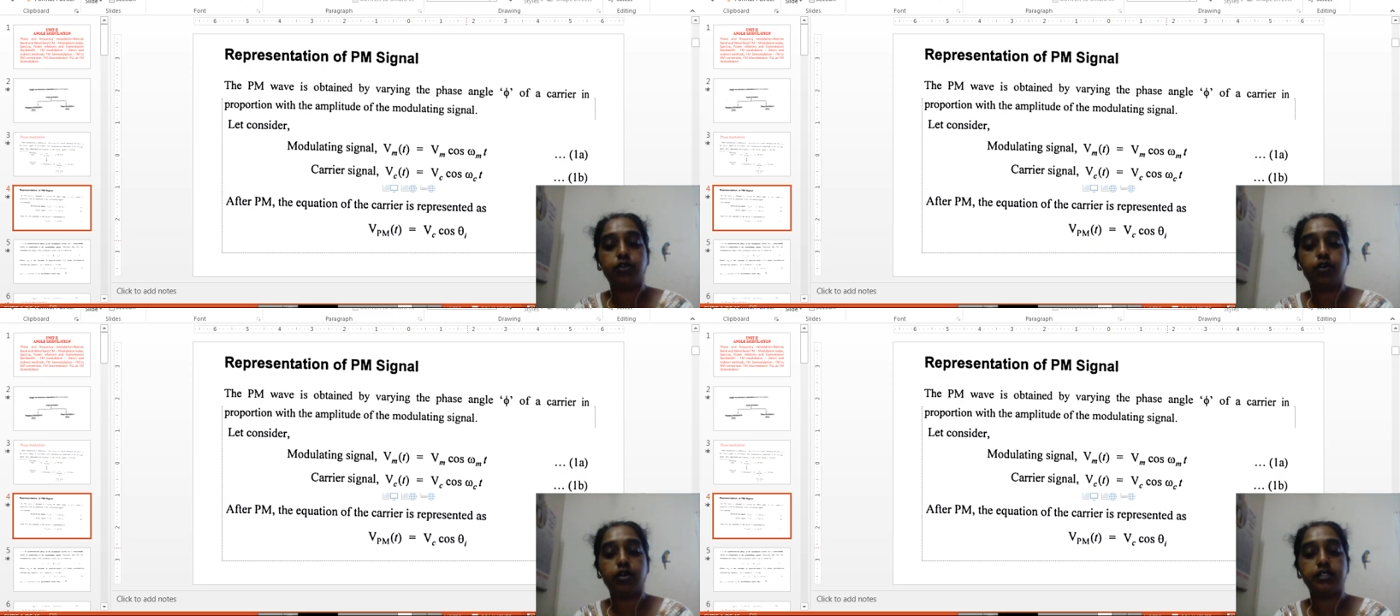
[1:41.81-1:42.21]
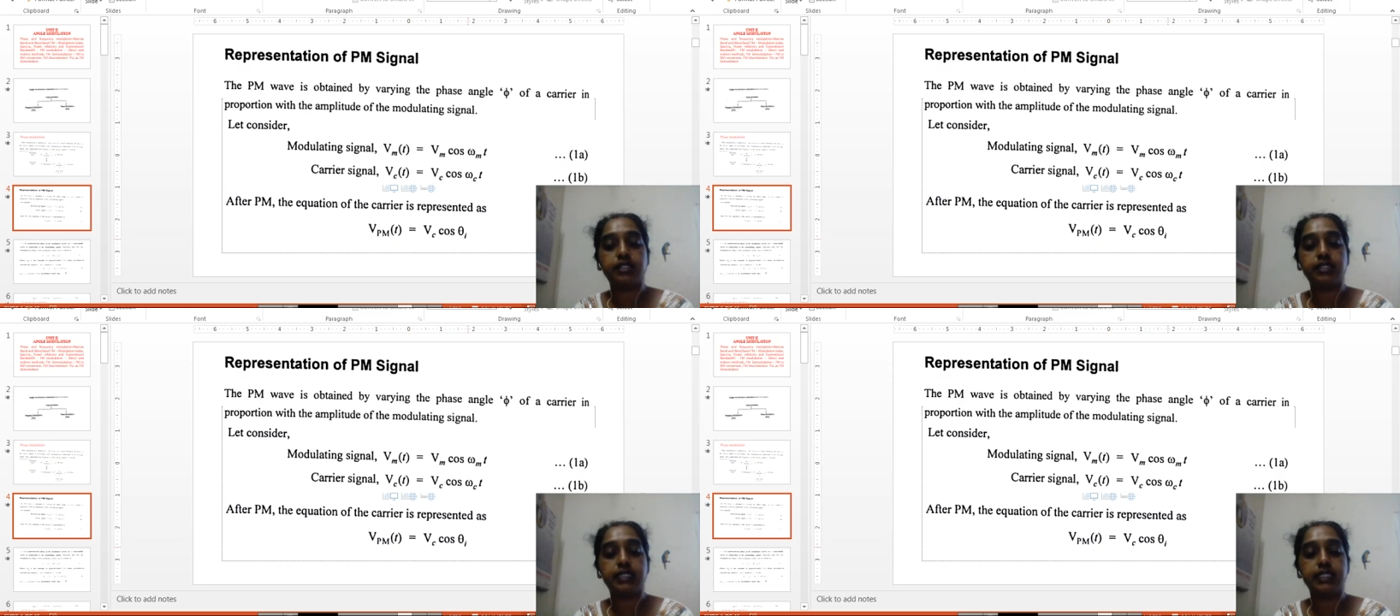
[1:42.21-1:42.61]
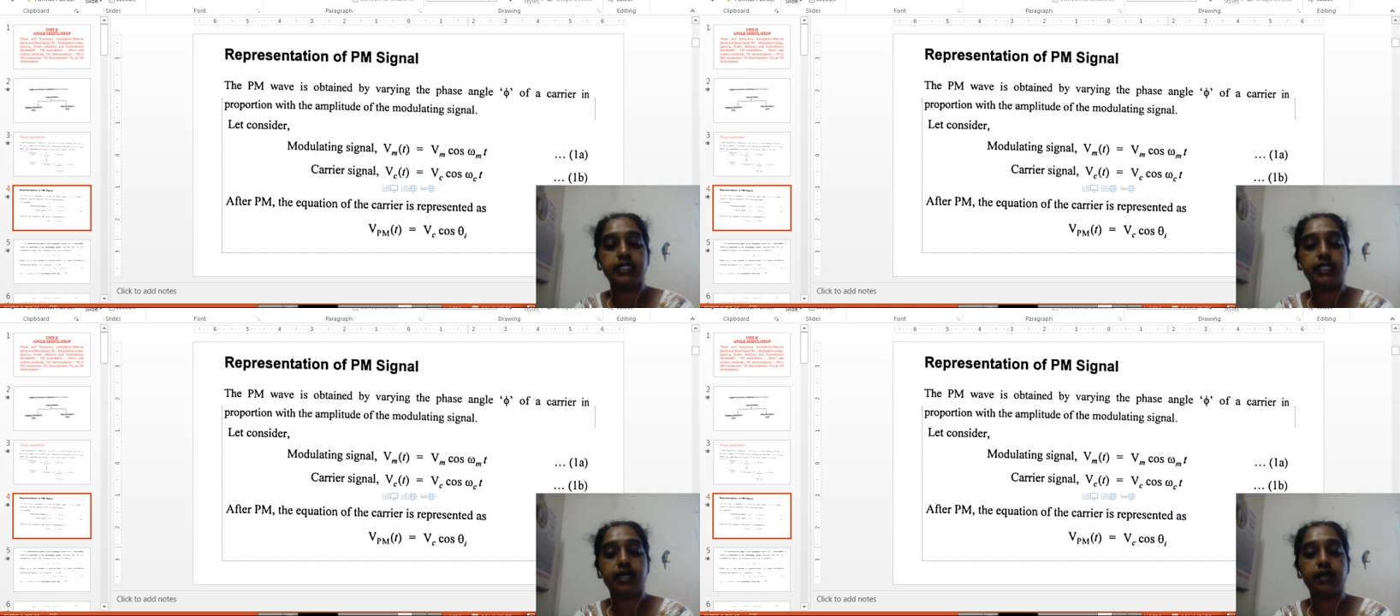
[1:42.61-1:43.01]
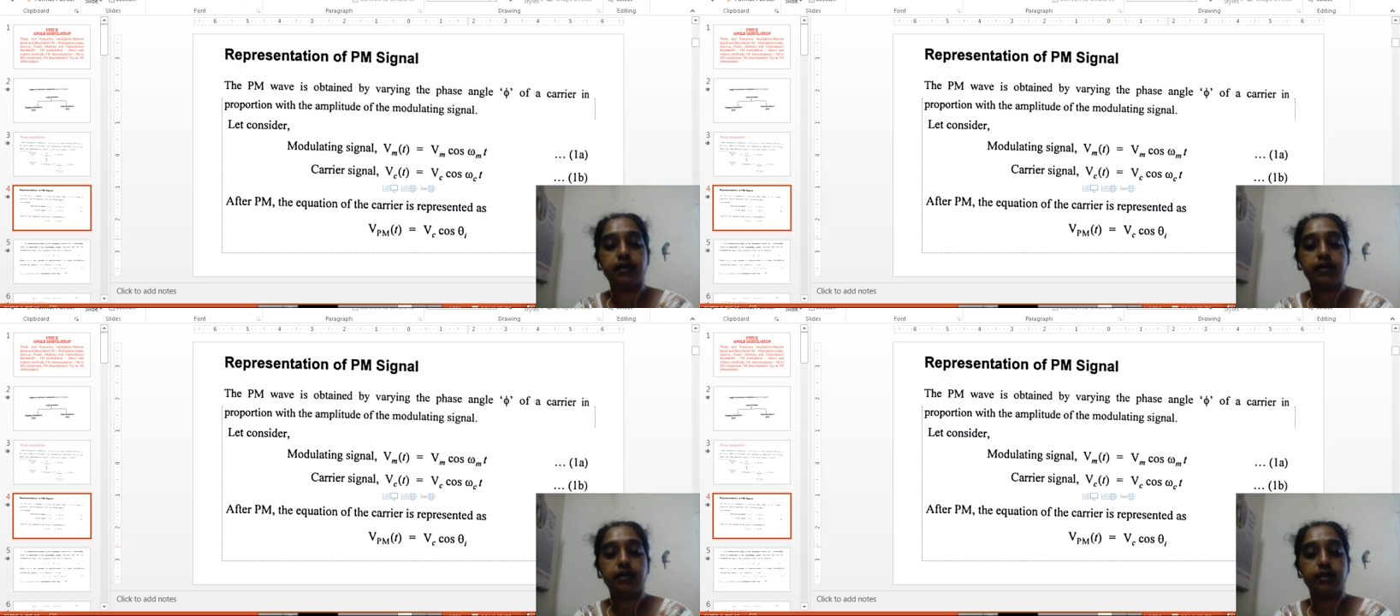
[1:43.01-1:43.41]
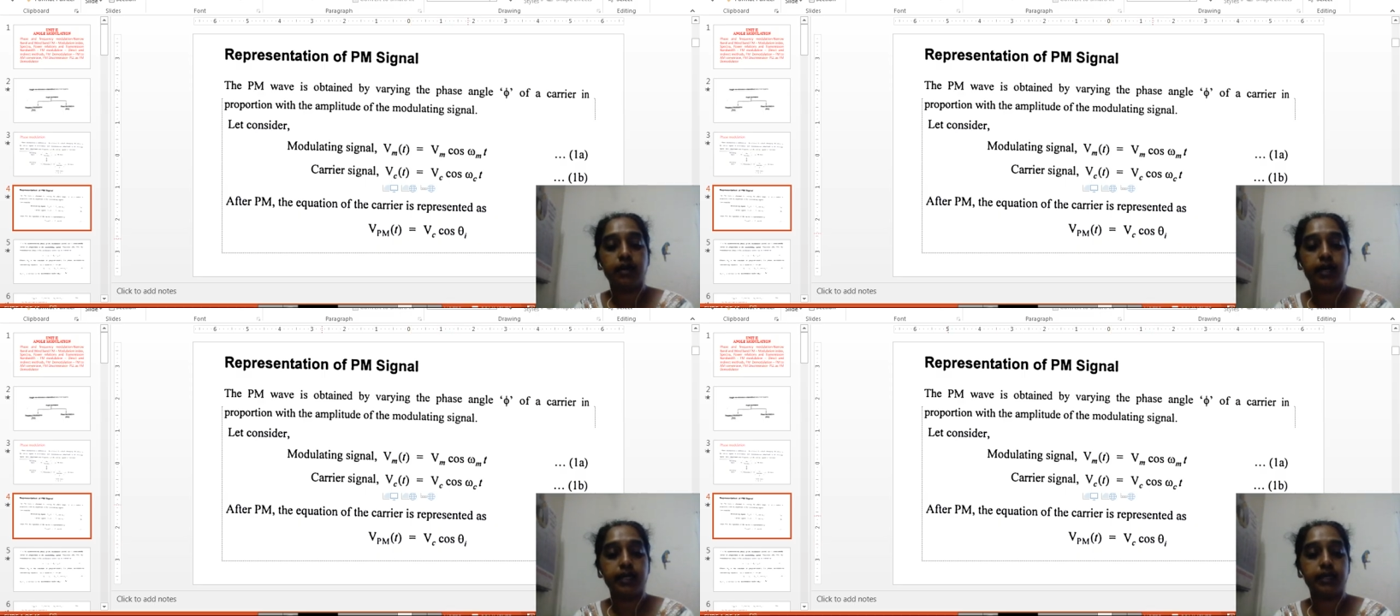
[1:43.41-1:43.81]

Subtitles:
cos theta I.